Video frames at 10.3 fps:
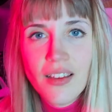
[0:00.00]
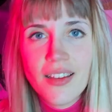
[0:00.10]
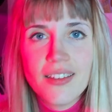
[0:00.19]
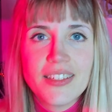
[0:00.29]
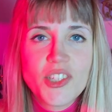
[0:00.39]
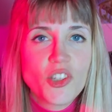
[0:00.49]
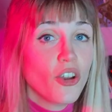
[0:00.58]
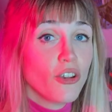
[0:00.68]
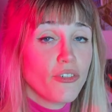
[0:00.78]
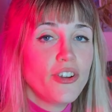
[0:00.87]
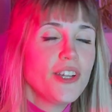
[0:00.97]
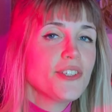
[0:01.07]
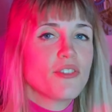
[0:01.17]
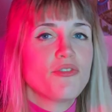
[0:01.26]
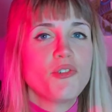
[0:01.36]
Uh, so
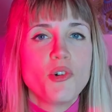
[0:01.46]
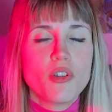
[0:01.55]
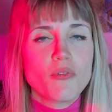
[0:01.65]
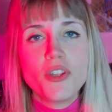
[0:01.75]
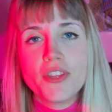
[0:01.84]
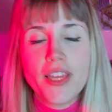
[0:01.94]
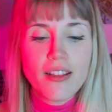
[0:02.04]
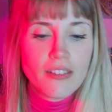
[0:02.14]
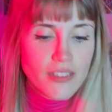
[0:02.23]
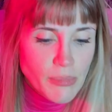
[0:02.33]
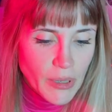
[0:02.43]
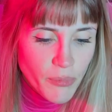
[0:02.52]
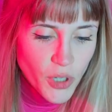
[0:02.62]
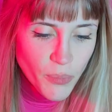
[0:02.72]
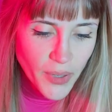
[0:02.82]
first of all, what the hell is my
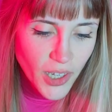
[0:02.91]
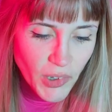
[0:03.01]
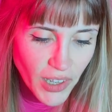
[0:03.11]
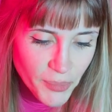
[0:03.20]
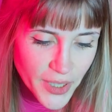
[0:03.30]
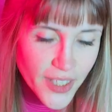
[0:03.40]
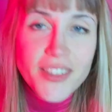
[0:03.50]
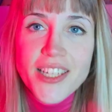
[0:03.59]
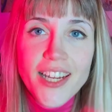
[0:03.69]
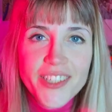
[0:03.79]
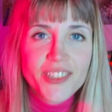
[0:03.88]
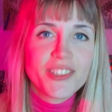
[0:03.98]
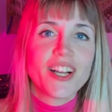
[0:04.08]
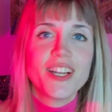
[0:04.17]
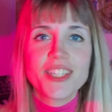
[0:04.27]
book about? I mean, the title
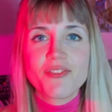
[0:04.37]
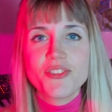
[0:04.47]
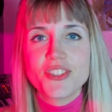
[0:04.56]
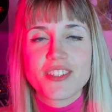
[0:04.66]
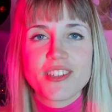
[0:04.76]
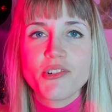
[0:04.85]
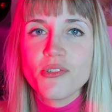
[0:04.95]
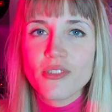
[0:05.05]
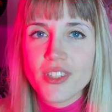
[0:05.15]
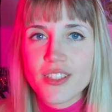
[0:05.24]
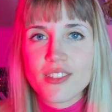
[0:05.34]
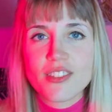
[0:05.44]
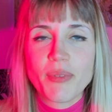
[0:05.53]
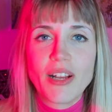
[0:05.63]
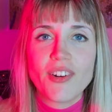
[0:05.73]
kind of says it all. It's
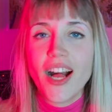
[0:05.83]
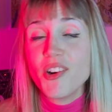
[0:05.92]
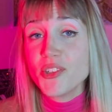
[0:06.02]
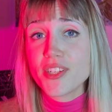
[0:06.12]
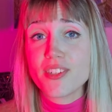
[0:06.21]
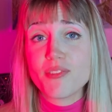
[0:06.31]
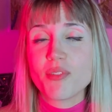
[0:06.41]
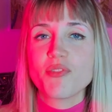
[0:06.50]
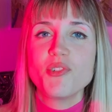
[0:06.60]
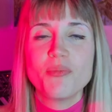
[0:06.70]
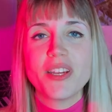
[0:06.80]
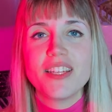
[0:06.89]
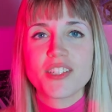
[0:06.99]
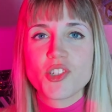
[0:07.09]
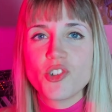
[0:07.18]
about how you can perform
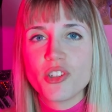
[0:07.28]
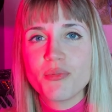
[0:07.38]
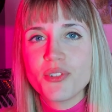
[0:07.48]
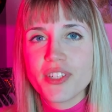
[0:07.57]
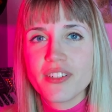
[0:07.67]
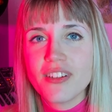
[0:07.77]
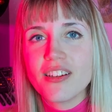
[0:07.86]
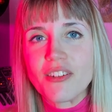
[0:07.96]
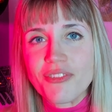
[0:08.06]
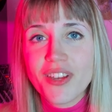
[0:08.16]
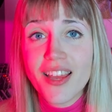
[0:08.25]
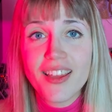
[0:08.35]
electronic music live.